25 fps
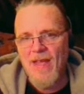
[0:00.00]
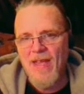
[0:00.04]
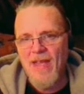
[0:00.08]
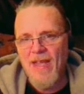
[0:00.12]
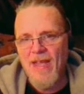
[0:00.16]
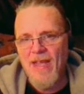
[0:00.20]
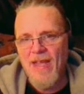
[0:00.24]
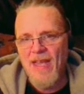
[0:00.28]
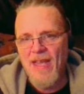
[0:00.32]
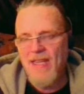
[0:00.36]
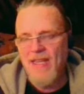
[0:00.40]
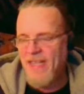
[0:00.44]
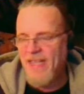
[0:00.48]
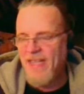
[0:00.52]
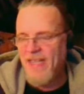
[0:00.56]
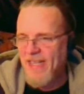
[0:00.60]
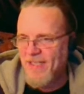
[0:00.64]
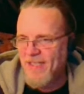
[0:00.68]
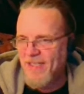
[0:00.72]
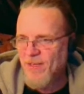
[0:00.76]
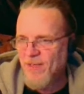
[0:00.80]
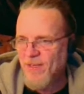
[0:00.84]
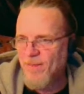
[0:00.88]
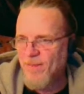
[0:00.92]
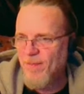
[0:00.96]
and he
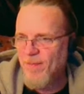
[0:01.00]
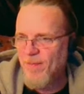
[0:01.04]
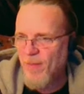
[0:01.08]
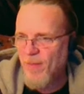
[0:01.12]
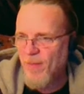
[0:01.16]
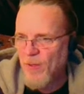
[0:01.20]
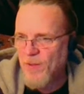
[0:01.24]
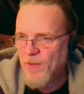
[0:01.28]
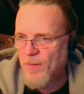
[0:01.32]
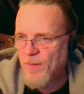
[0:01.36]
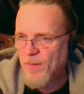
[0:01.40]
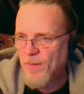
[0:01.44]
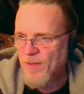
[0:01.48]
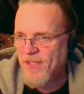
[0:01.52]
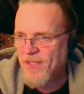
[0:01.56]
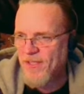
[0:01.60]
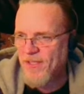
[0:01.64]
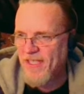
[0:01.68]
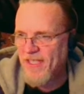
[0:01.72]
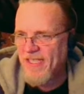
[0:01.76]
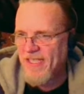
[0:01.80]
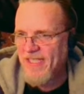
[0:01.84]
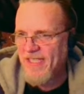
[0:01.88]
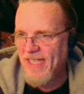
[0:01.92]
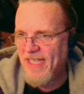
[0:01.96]
gets multiple
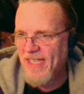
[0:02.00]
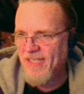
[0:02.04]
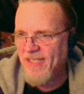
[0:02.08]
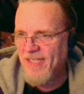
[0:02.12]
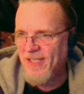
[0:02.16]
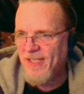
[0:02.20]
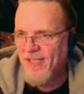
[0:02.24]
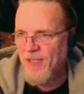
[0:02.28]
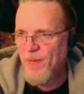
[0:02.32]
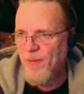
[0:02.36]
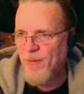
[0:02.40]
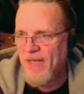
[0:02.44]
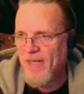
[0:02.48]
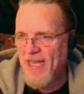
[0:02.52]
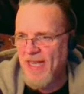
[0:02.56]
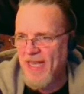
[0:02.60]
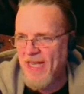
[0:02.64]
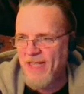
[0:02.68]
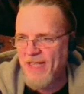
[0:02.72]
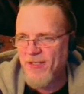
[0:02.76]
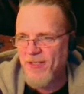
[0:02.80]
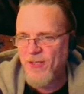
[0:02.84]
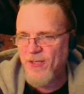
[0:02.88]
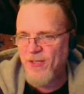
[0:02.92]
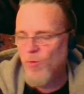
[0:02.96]
successes
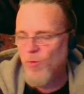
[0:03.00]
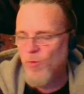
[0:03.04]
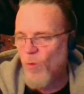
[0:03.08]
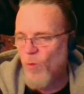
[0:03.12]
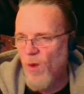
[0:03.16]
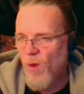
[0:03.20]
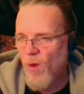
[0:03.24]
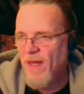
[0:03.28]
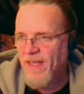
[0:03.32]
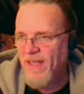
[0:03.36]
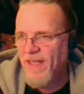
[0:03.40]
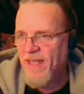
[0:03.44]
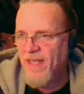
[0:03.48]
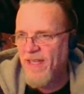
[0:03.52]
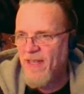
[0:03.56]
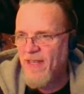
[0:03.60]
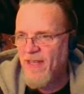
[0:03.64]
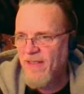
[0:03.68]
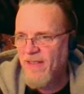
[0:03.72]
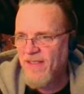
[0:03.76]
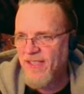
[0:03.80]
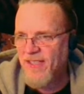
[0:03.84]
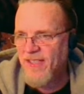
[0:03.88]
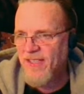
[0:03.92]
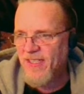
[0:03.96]
beyond just one
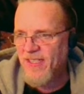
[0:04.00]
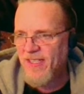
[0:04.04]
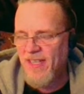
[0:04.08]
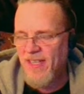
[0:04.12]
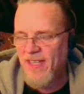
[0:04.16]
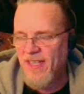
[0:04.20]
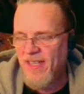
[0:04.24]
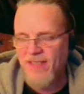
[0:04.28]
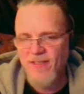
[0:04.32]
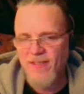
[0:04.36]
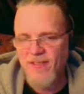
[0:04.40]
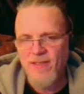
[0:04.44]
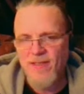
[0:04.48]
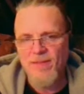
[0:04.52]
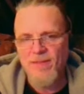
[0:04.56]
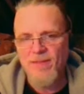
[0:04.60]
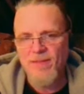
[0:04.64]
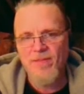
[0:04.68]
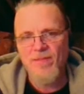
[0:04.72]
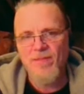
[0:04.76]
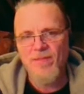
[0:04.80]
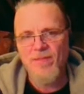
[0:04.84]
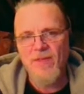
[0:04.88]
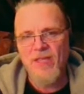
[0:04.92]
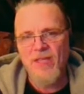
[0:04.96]
success.
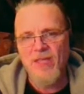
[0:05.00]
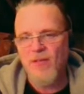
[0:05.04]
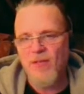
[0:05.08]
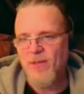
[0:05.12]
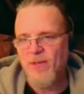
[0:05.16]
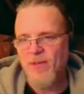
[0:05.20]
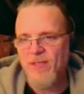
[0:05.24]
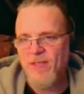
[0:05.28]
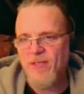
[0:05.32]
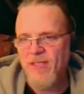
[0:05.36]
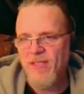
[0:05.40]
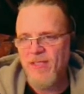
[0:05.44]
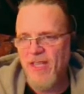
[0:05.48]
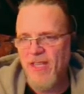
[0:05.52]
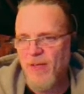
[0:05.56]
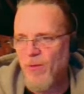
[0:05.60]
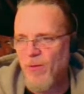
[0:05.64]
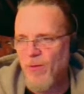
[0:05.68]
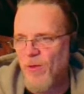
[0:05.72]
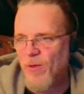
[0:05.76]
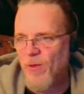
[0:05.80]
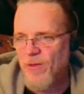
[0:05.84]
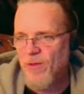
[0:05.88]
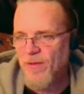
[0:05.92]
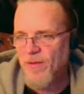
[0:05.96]
In other words, say he
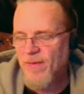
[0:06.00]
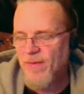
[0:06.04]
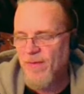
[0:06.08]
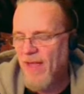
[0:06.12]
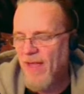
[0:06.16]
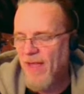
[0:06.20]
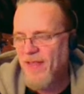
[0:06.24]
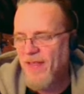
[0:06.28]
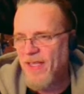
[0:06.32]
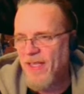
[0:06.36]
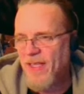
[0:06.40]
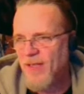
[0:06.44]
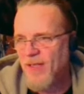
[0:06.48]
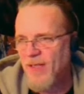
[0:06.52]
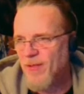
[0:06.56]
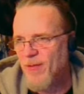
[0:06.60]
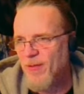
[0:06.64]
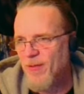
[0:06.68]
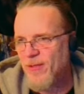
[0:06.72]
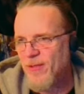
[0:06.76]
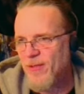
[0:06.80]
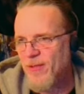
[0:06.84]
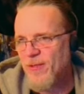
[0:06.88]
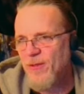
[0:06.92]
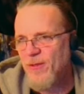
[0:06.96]
rolled, I think he only
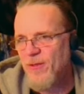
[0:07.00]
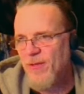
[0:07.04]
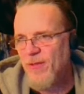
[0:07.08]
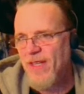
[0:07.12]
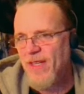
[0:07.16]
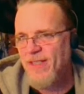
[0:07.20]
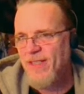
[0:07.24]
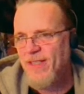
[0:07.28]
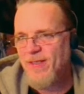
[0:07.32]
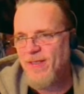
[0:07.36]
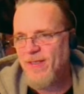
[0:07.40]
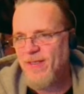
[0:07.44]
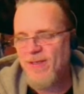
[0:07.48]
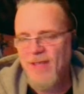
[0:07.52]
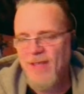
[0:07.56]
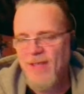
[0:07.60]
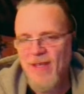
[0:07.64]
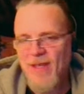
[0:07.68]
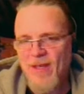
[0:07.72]
rolls 2 dice.